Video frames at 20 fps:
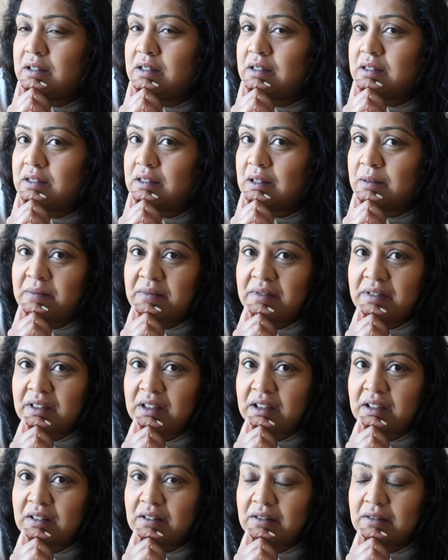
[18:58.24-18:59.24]

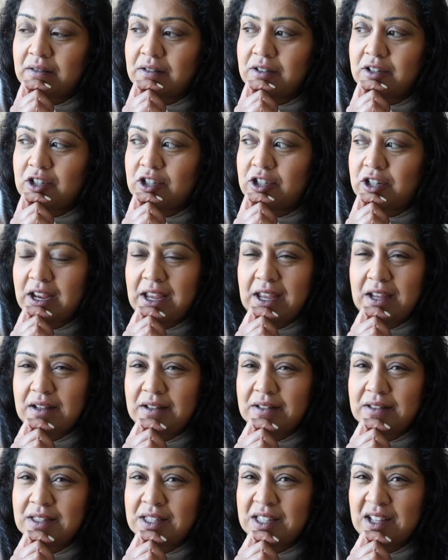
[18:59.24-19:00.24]
something
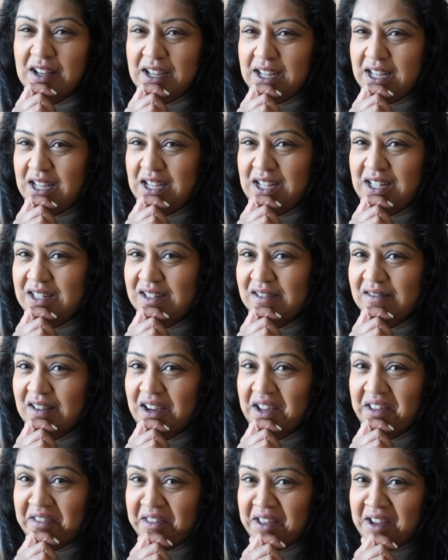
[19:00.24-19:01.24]
Sheikh Zayed,
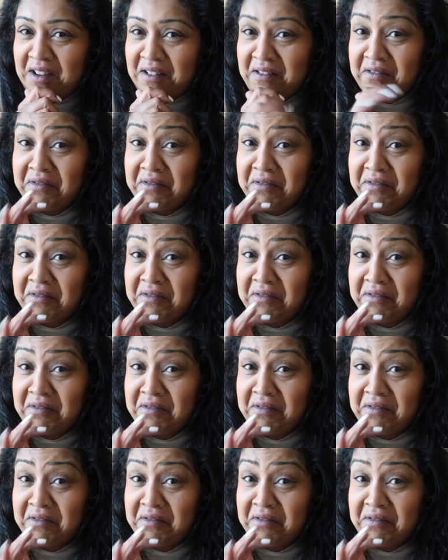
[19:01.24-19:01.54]
I think